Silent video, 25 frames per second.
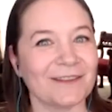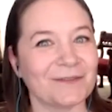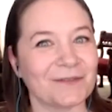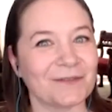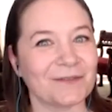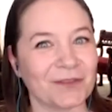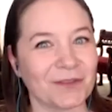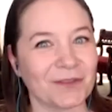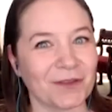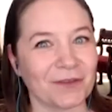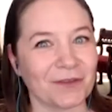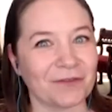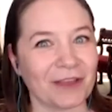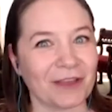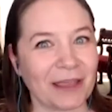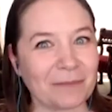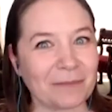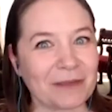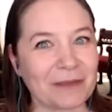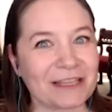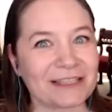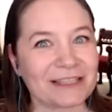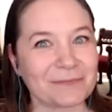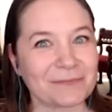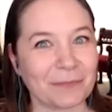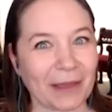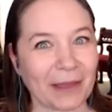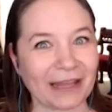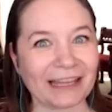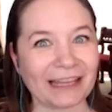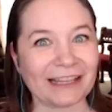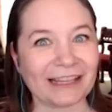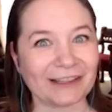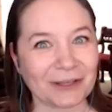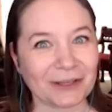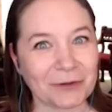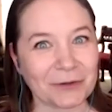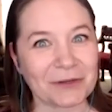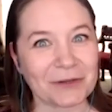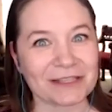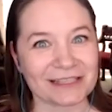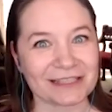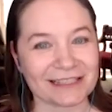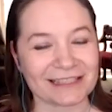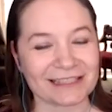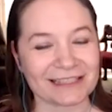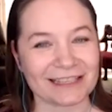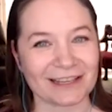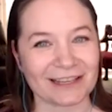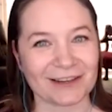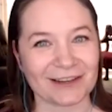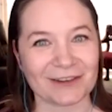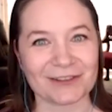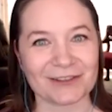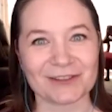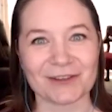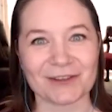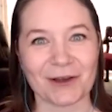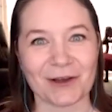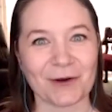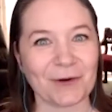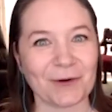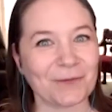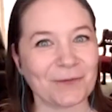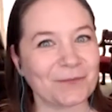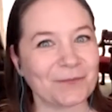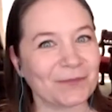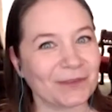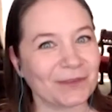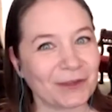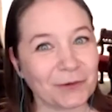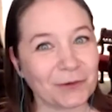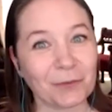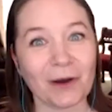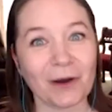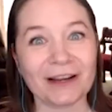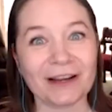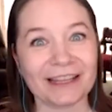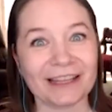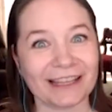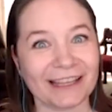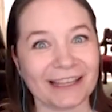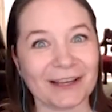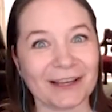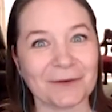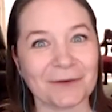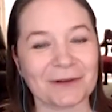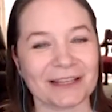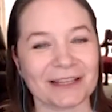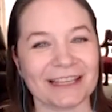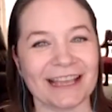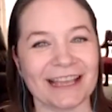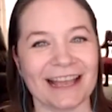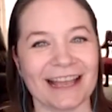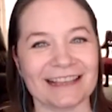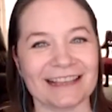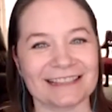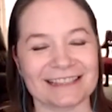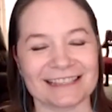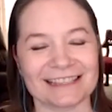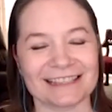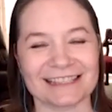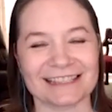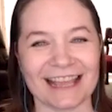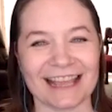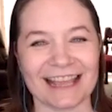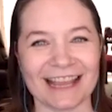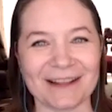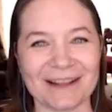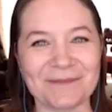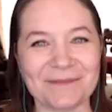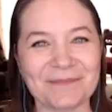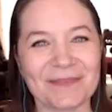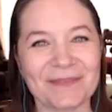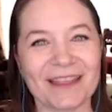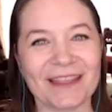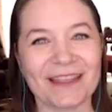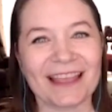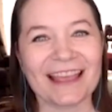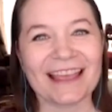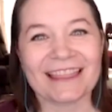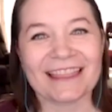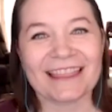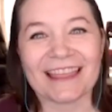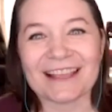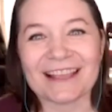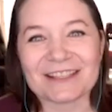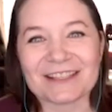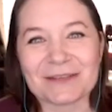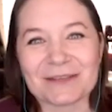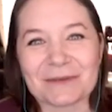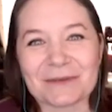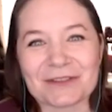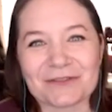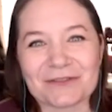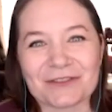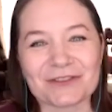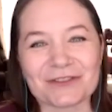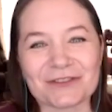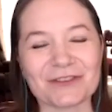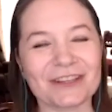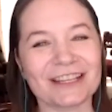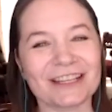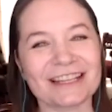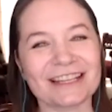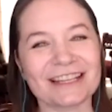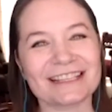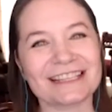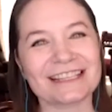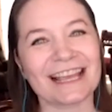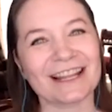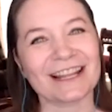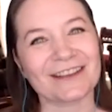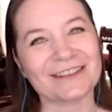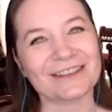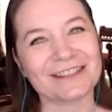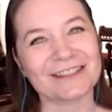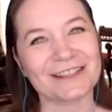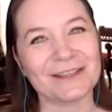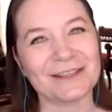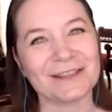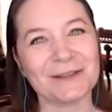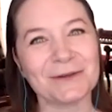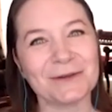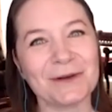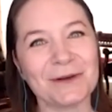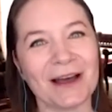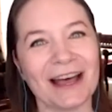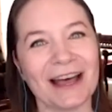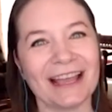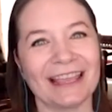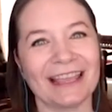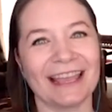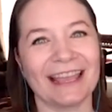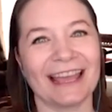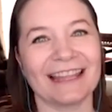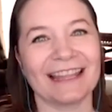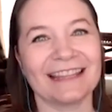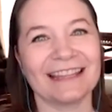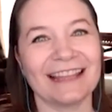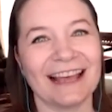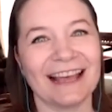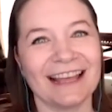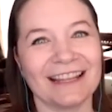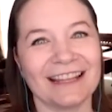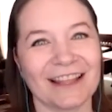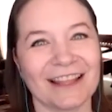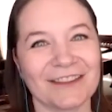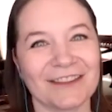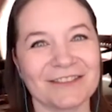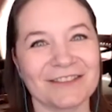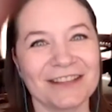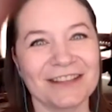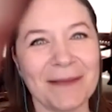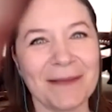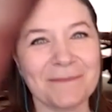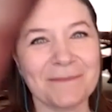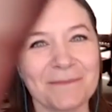The famous Benny Lewis is here, so you want to hear what he has to say. Thanks so much for joining us, and I'll see you again another time.